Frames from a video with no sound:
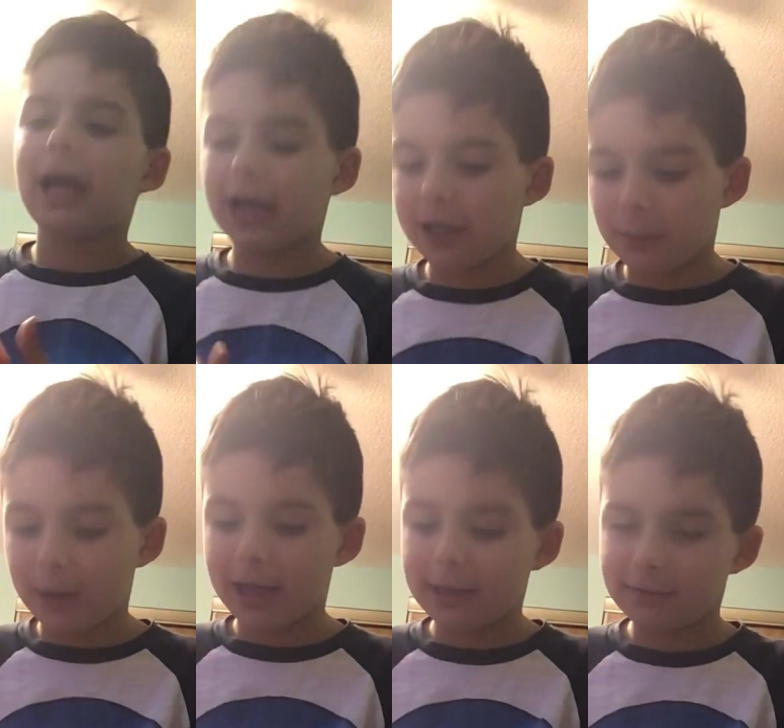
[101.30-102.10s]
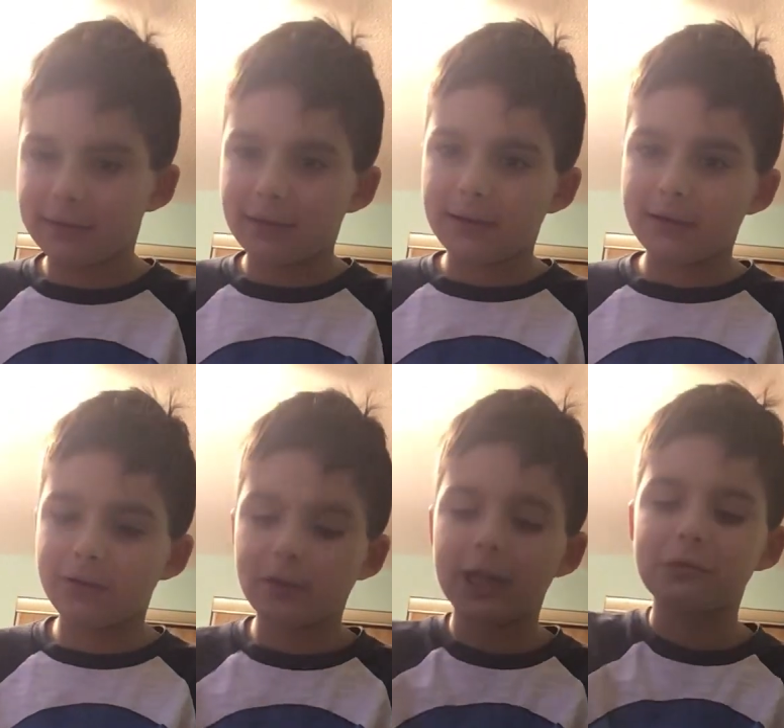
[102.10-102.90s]
Anyways,
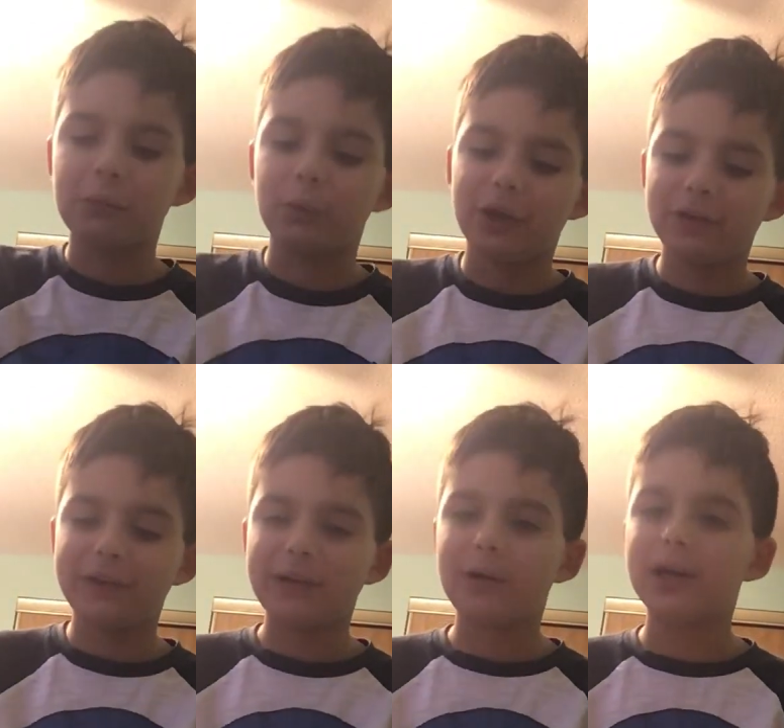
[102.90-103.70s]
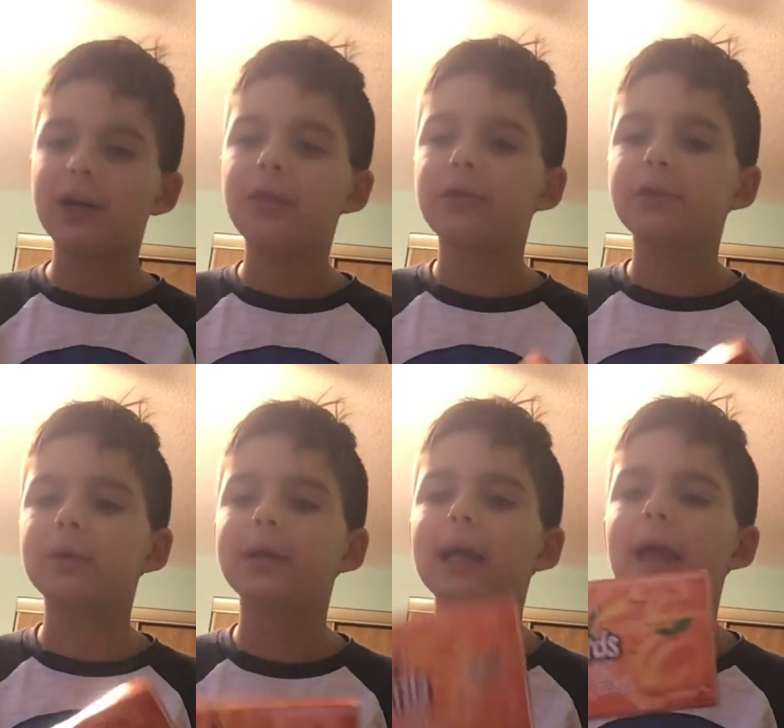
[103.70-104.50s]
this is like the worst video on earth. You
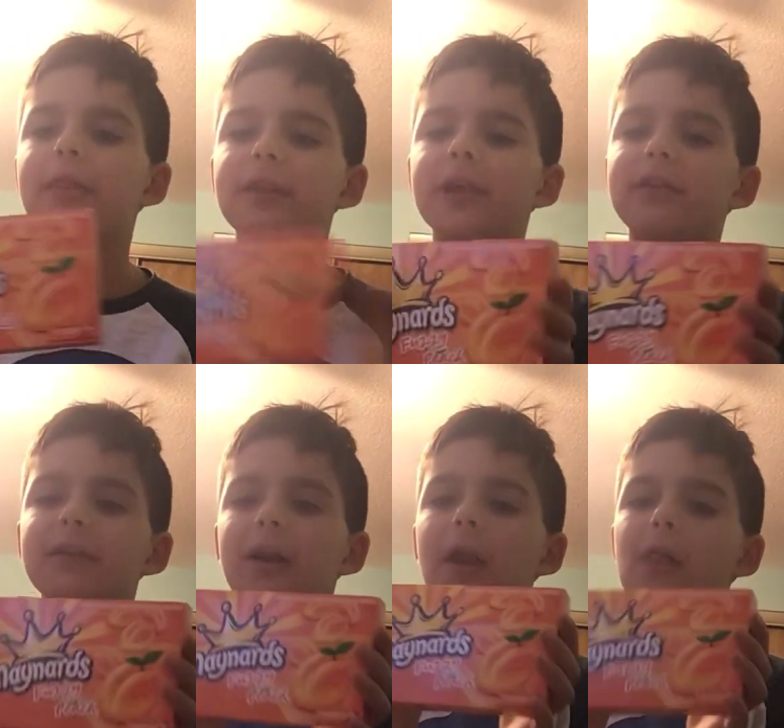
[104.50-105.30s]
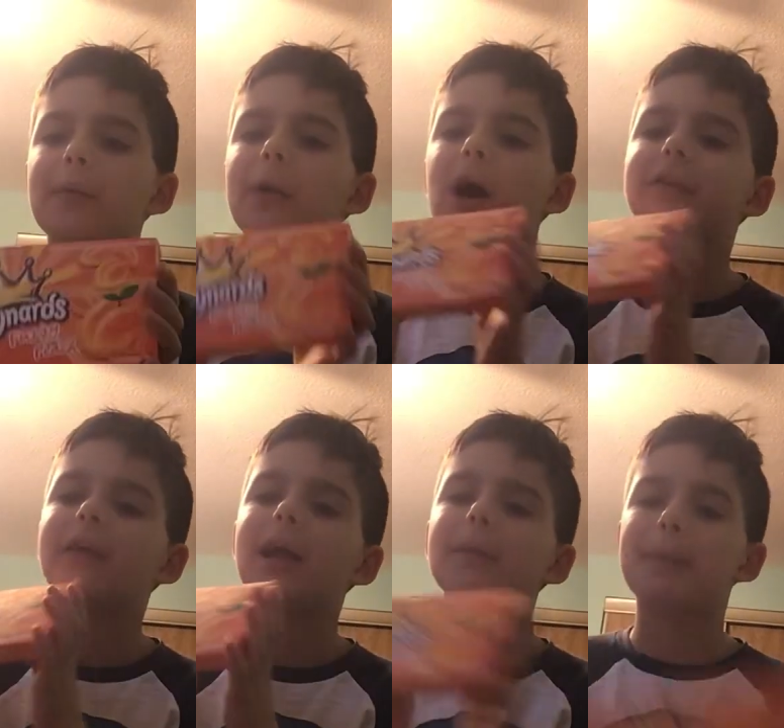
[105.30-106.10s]
can get this in another box
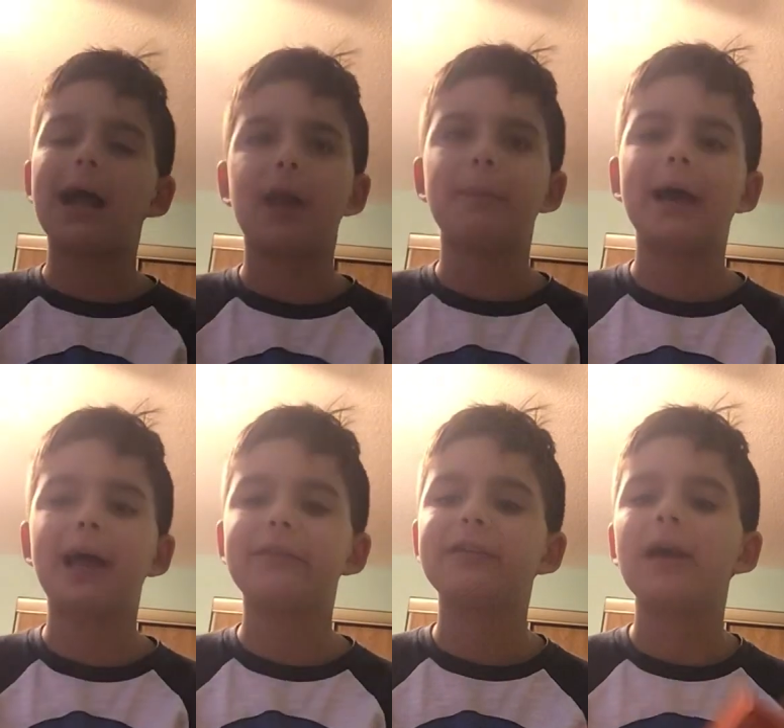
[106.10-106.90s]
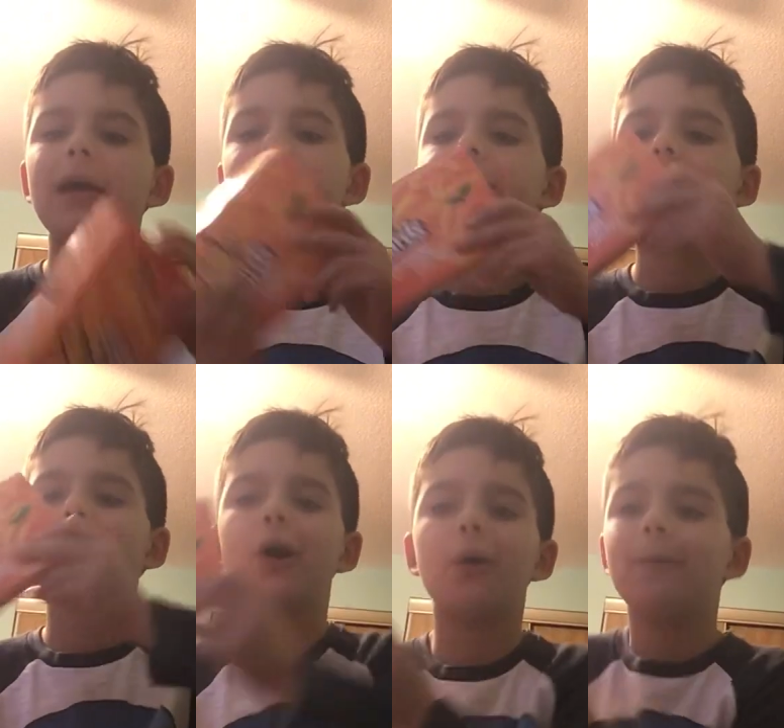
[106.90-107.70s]
and a battle pass. The
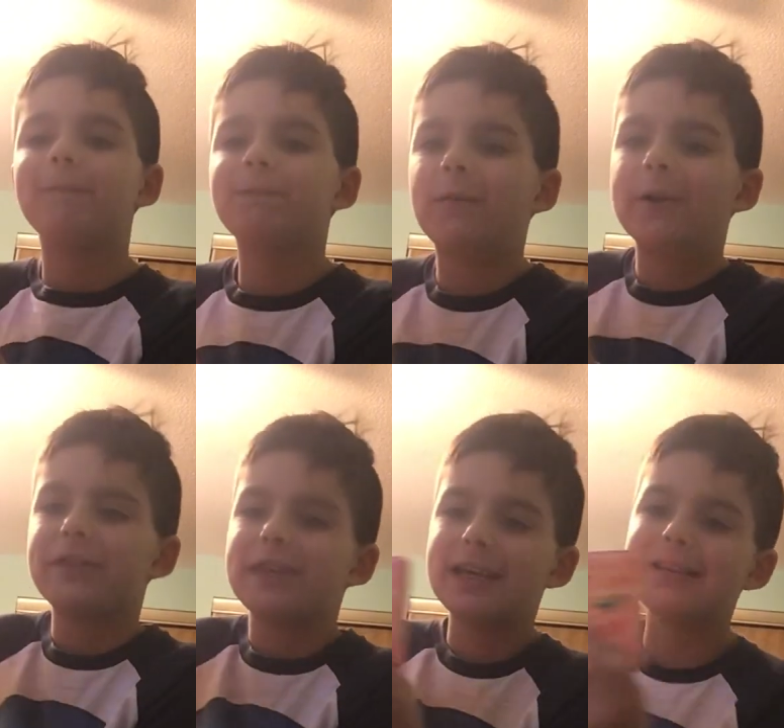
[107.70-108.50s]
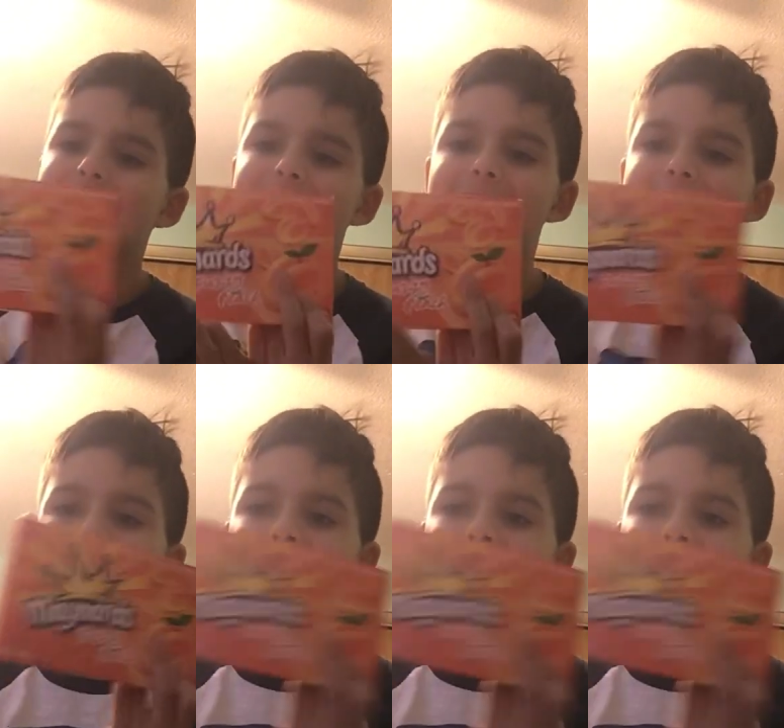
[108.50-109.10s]
code for this